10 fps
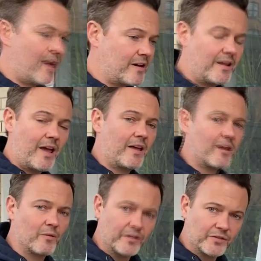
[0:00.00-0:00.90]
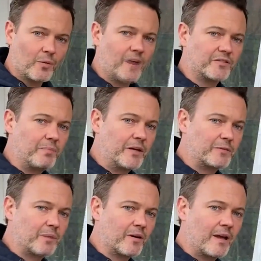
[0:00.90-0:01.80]
Andy Hake here with Insulwise in
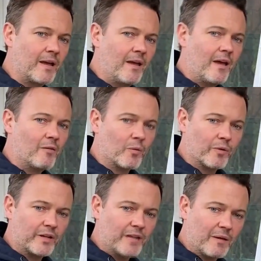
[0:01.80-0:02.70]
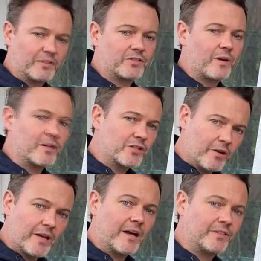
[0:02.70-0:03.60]
Pittsburgh, and what we're going to demonstrate and show you
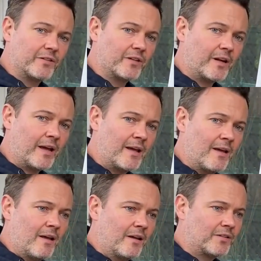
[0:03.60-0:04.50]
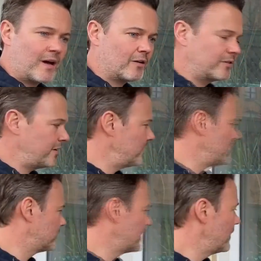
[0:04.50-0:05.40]
guys here today is how to
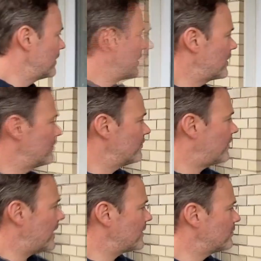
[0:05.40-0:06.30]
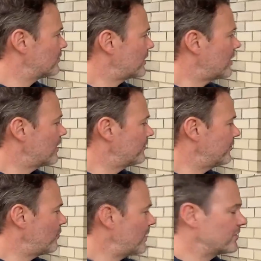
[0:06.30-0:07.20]
use vinyl kerf
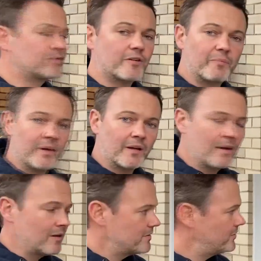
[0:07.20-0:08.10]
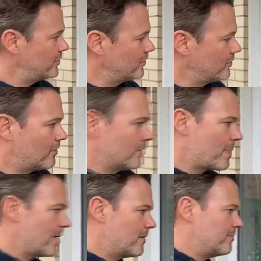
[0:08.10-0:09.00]
weather stripping to
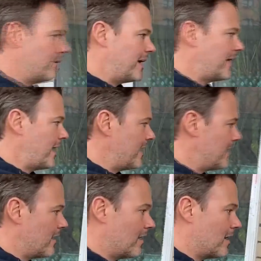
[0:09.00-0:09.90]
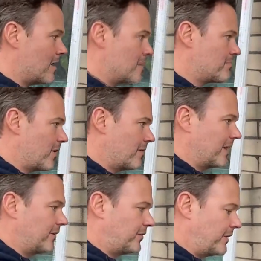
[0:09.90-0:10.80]
make a
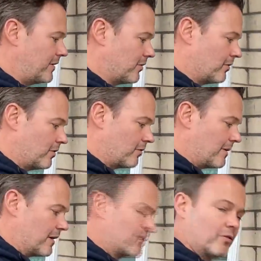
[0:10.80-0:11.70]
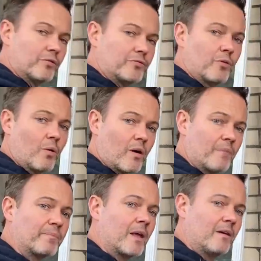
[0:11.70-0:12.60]
permanent seal around an old door.
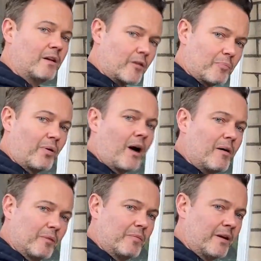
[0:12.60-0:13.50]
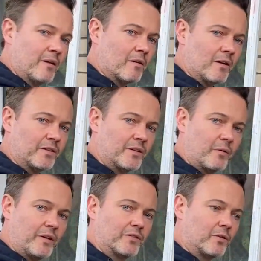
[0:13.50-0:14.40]
Now the problem here is that
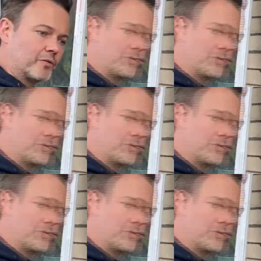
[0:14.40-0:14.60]
with these old